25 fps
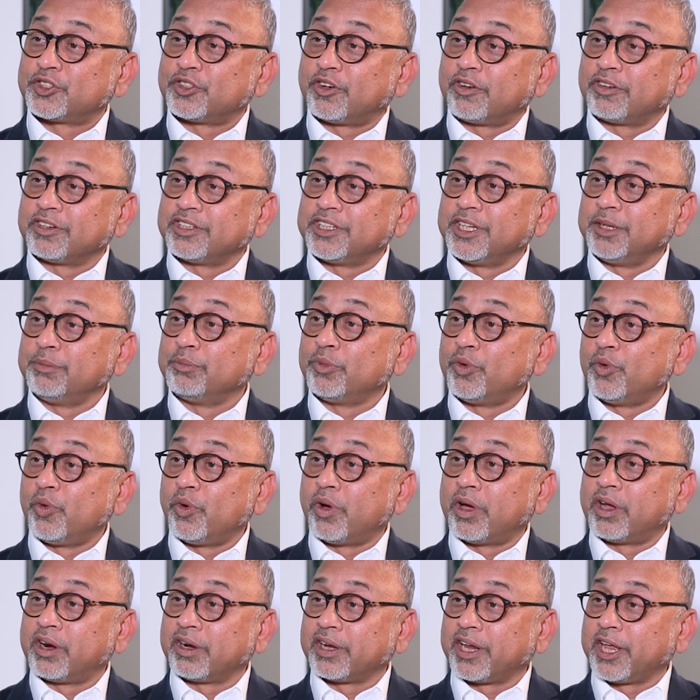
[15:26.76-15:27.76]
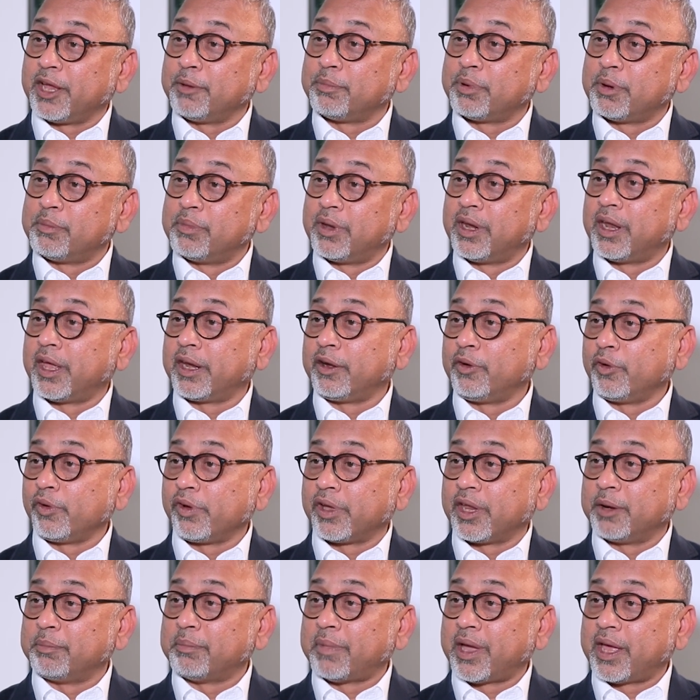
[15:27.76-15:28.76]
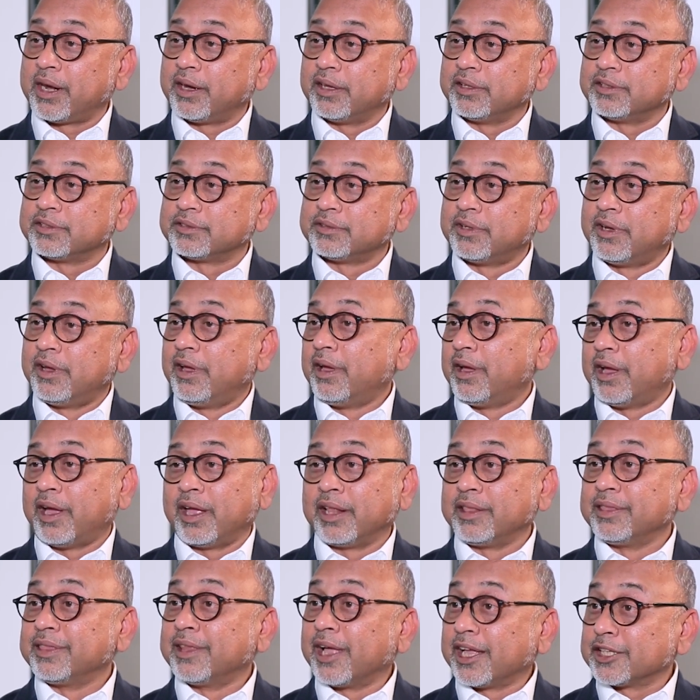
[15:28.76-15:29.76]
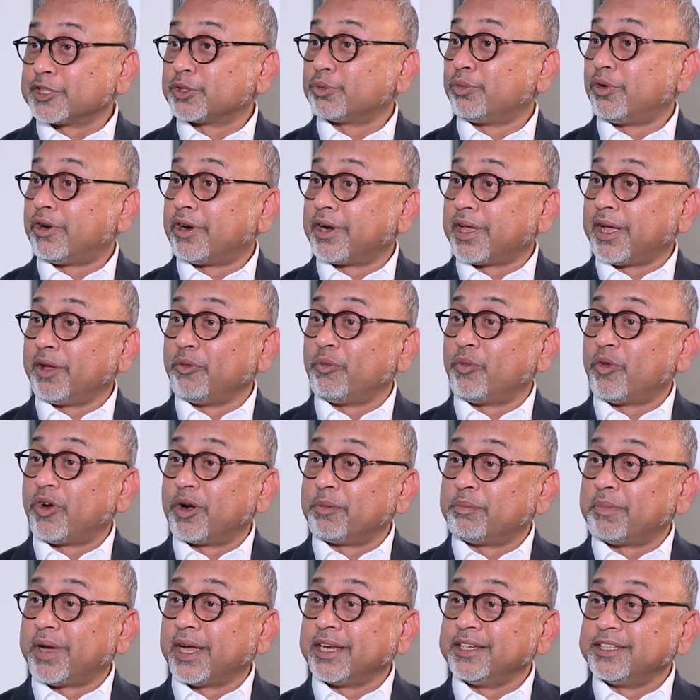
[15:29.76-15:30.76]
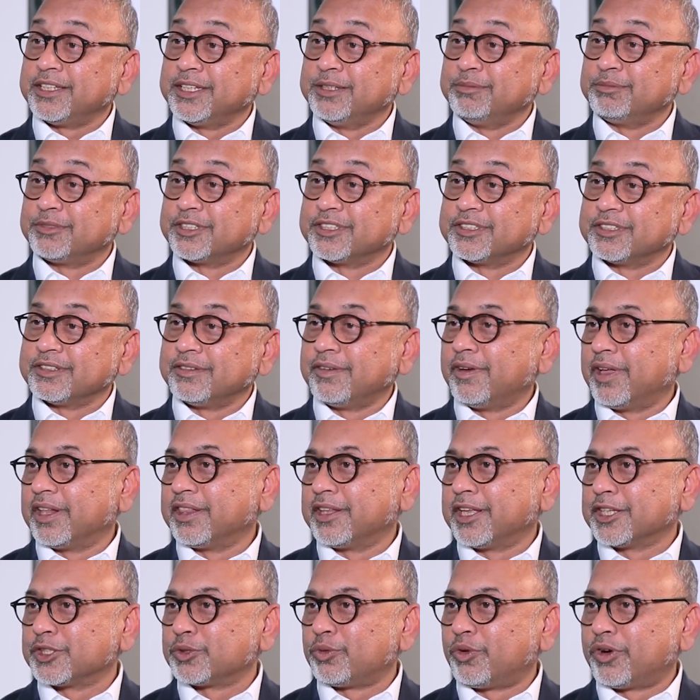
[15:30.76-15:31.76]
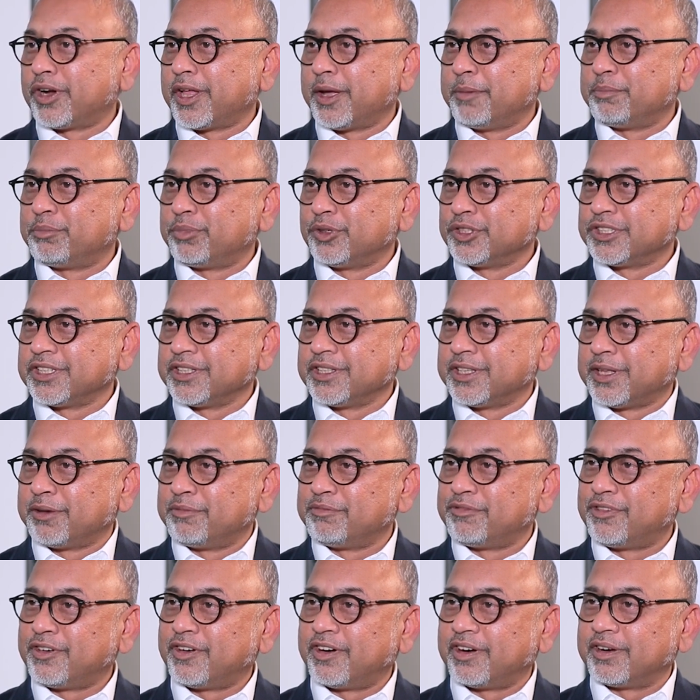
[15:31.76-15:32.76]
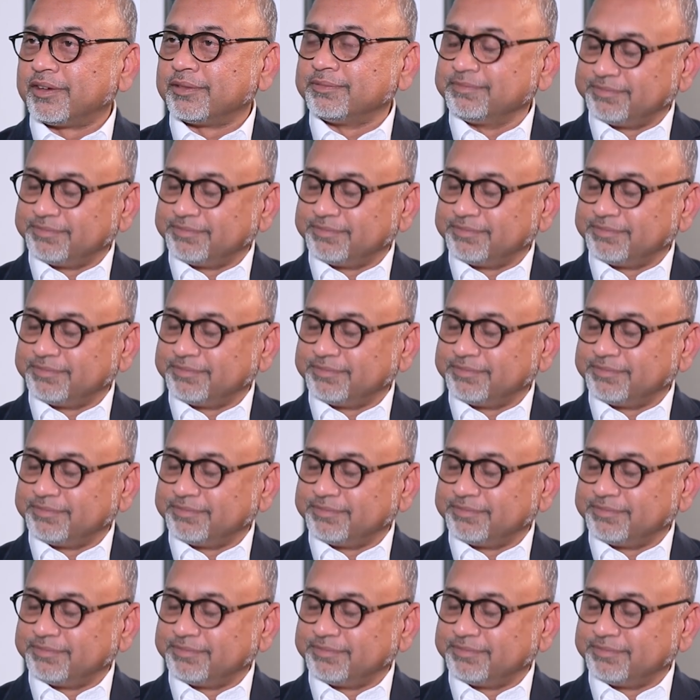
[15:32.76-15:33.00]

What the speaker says: strong team who are capable and who can manage. And that's what I want my team to do, and that's what I'm pushing them for.